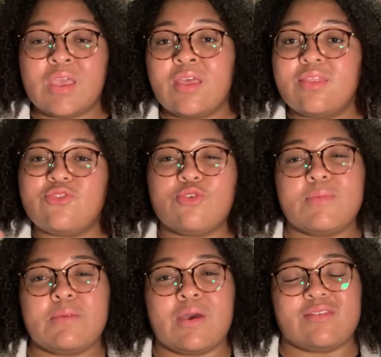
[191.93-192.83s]
This will
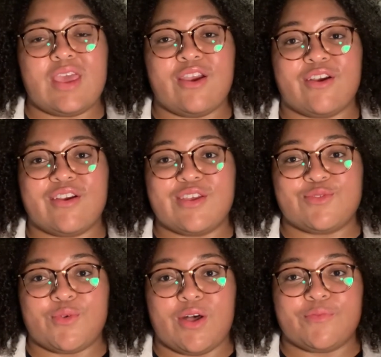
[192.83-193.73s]
minimize error
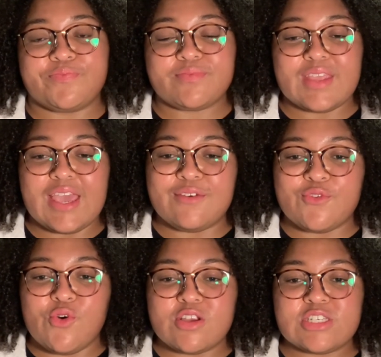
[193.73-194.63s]
as well. And of
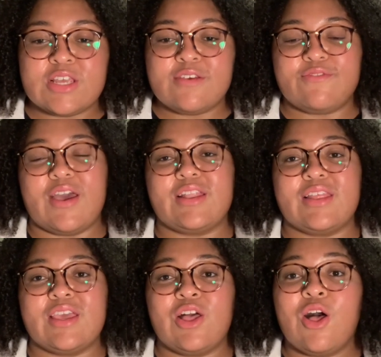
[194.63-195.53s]
course,
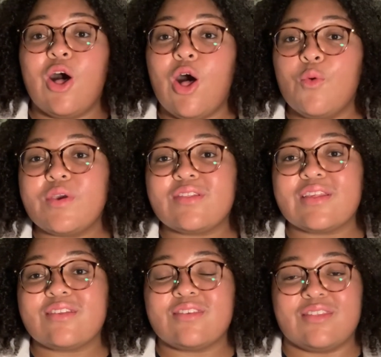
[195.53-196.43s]
finally, always
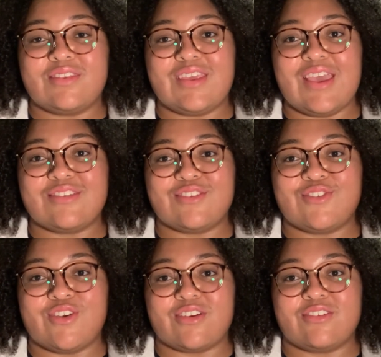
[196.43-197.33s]
listen to the TA's
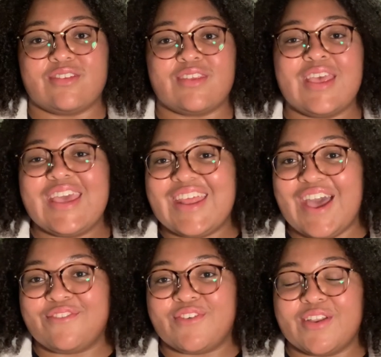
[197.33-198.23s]
instructions and
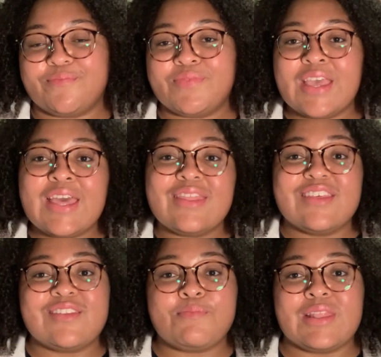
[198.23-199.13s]
have fun.
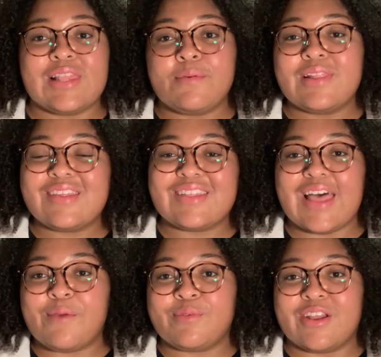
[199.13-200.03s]
This has been Limitless
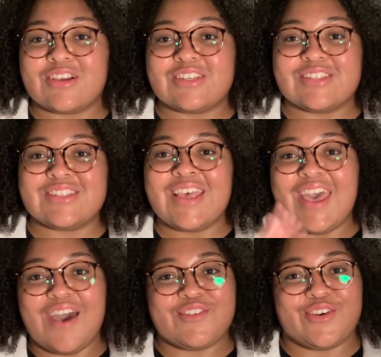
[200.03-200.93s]
Lab Productions.
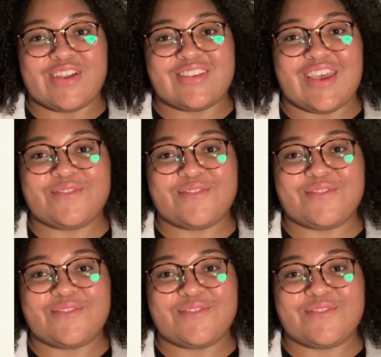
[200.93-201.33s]
Have a great day.